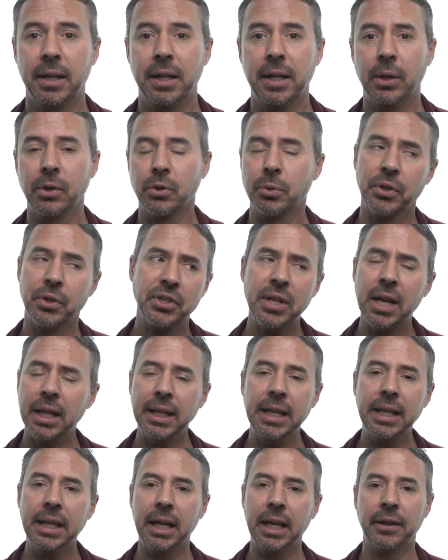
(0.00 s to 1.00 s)
And he goes, well, it's not
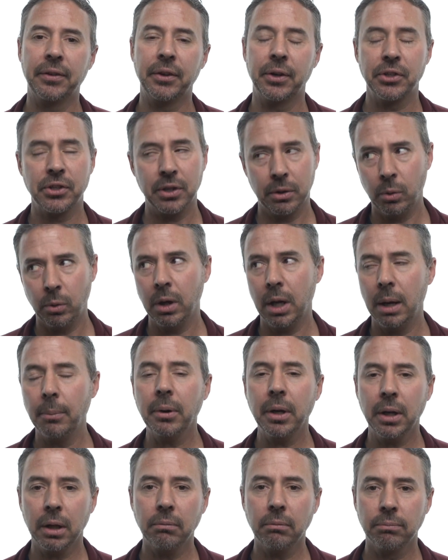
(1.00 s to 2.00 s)
leaking in there. I said, well,
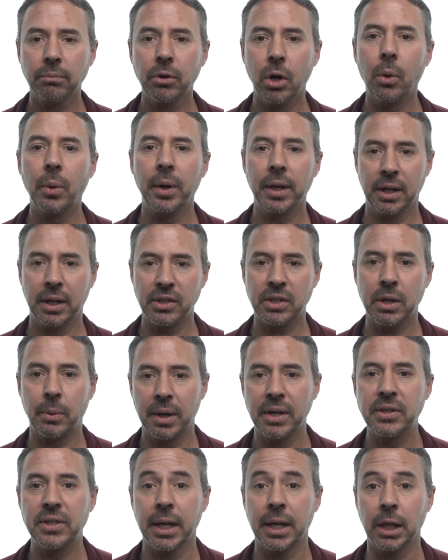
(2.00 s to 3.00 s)
I'm gonna go in because I
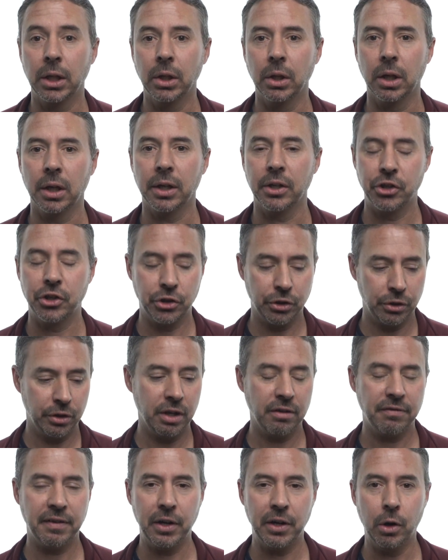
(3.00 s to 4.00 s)
wanna take a look. And sure
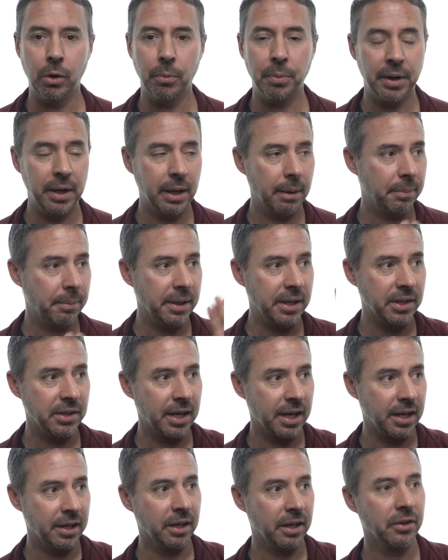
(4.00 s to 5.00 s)
enough, I open up and he's
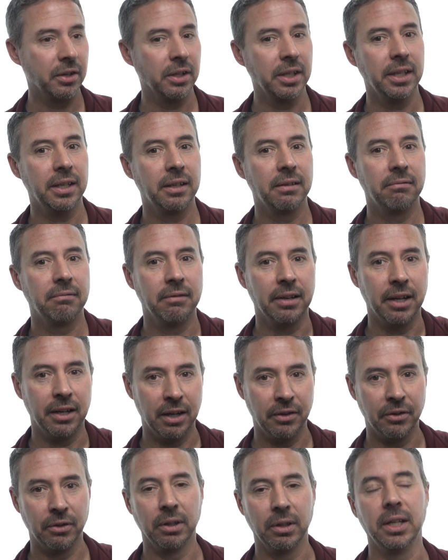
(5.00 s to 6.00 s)
got another leak, and
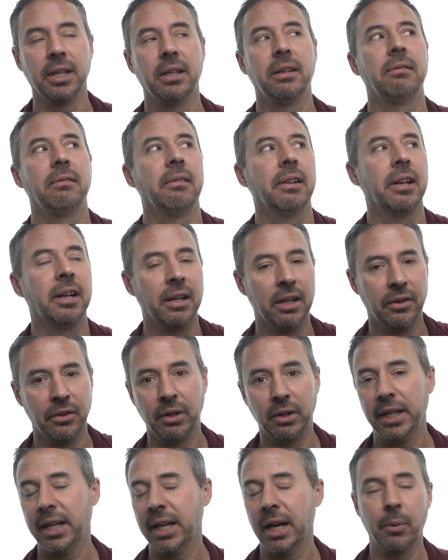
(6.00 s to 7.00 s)
another leak, and
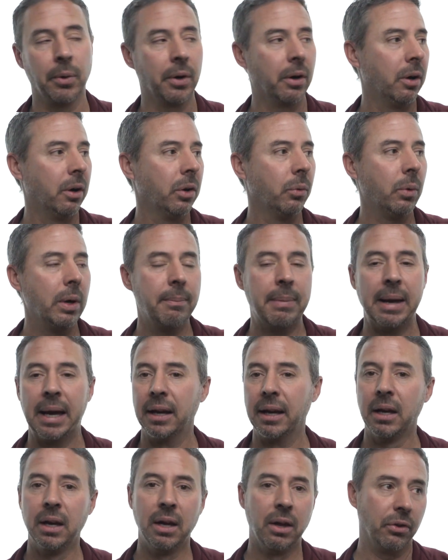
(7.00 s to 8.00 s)
another leak, and I went all the way
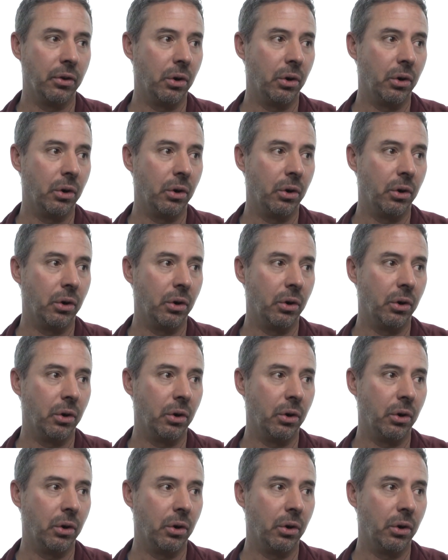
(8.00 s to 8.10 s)
back.